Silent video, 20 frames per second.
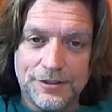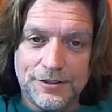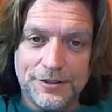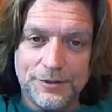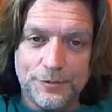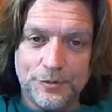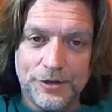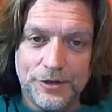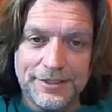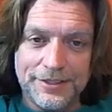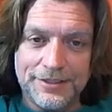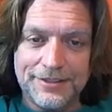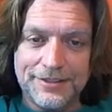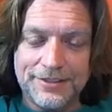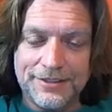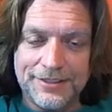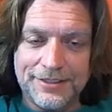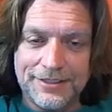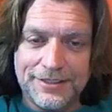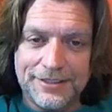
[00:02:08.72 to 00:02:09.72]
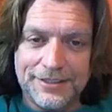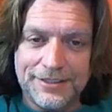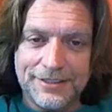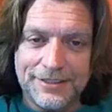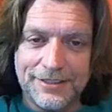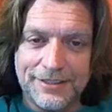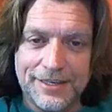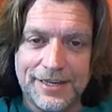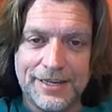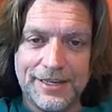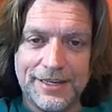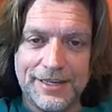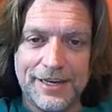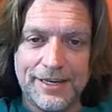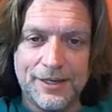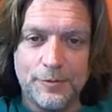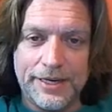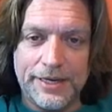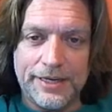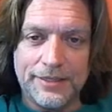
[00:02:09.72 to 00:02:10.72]
Britain, United
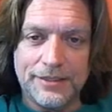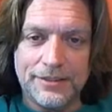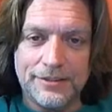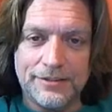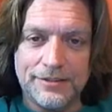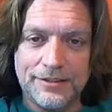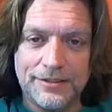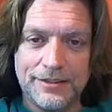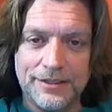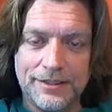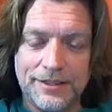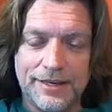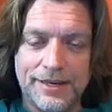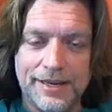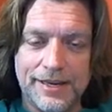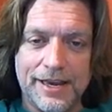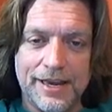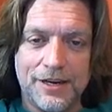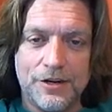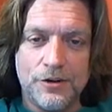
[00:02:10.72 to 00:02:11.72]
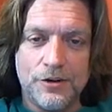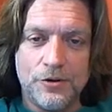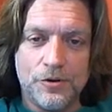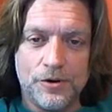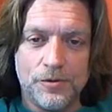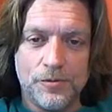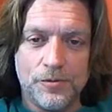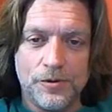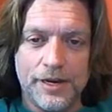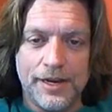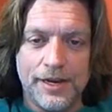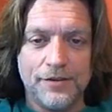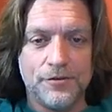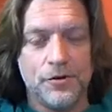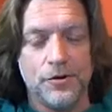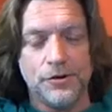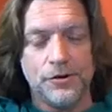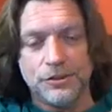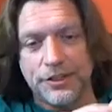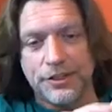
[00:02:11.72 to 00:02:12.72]
Kingdom, England, and Norway. Of
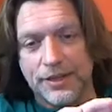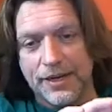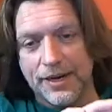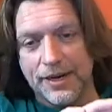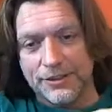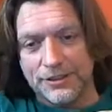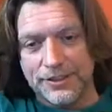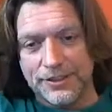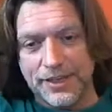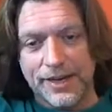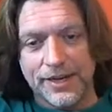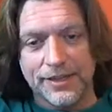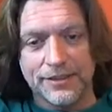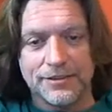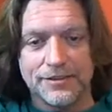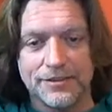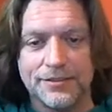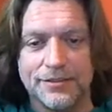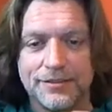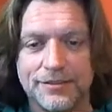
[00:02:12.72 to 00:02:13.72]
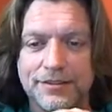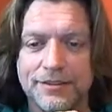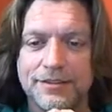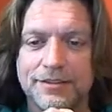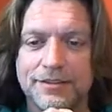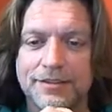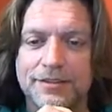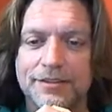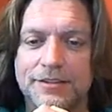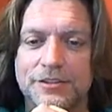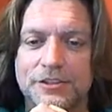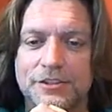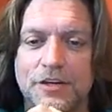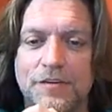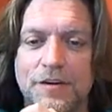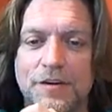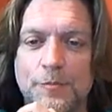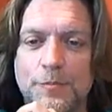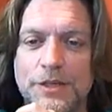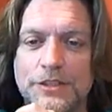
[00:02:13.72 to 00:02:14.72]
course, the United States. So if
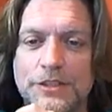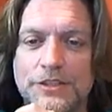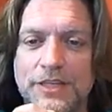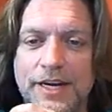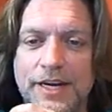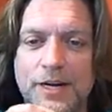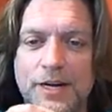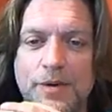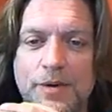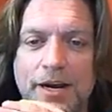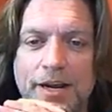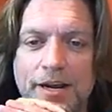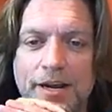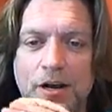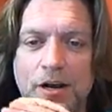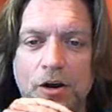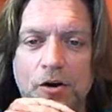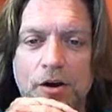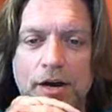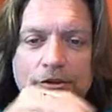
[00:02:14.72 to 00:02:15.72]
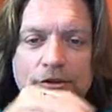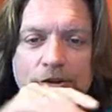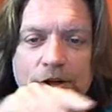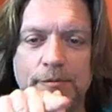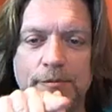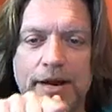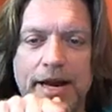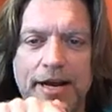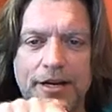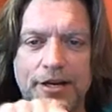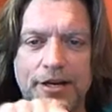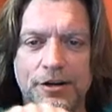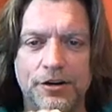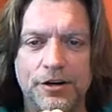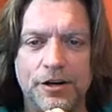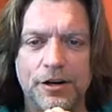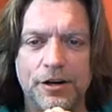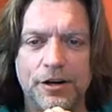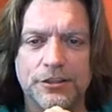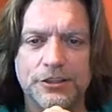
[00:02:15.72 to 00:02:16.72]
I'm missing anybody, oh, Andre Mack, you're in
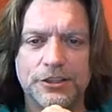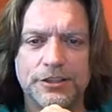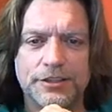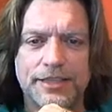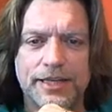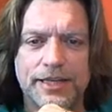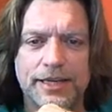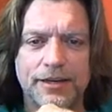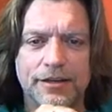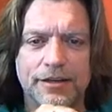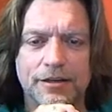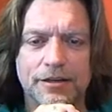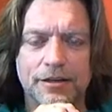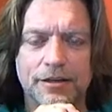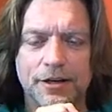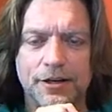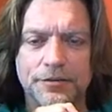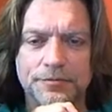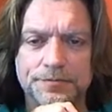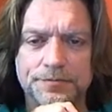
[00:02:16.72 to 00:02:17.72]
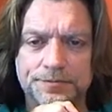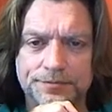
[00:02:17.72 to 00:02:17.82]
Argentina, aren't you?